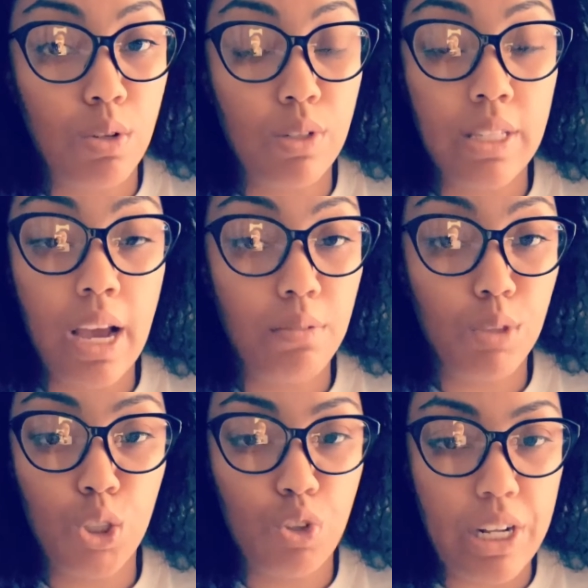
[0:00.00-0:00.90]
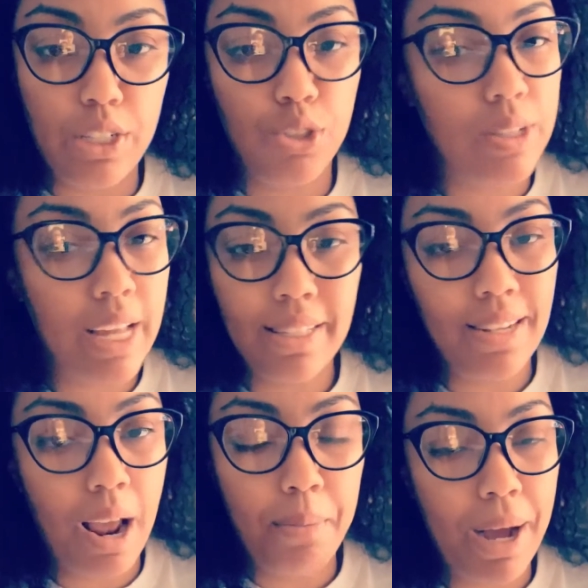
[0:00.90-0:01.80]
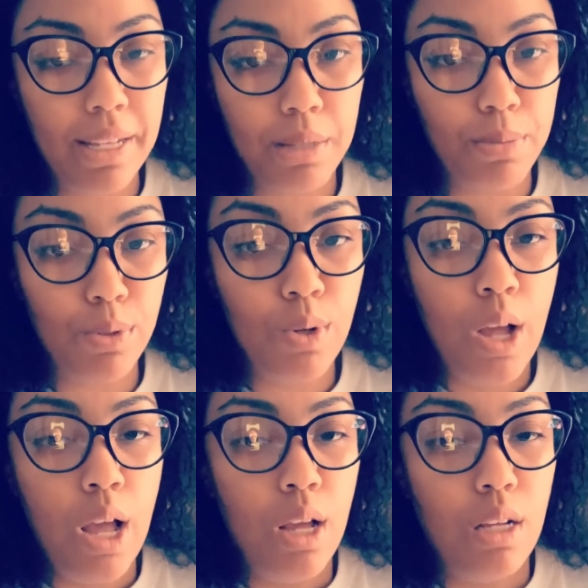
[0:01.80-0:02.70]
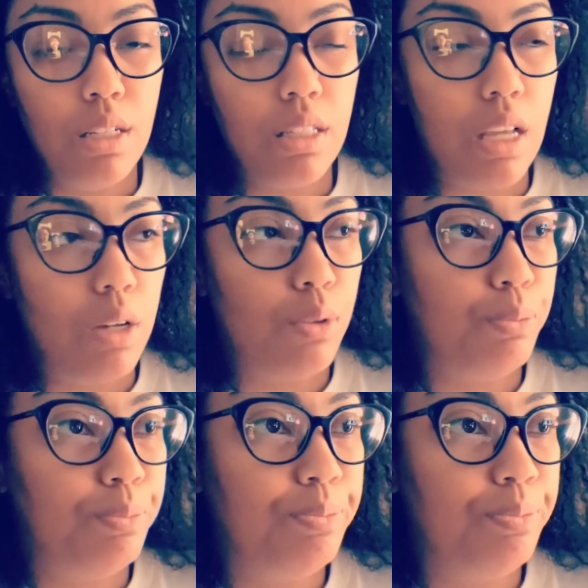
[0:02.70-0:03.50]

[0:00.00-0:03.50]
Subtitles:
on time restraints that's not possible. So